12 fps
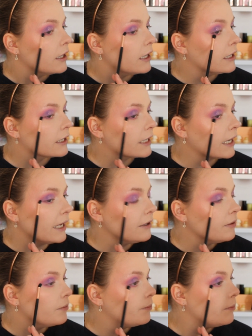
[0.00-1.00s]
and
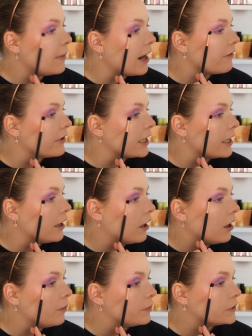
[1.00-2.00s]
again marry it
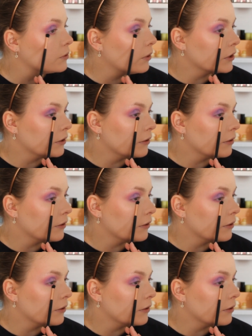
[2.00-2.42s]
up to what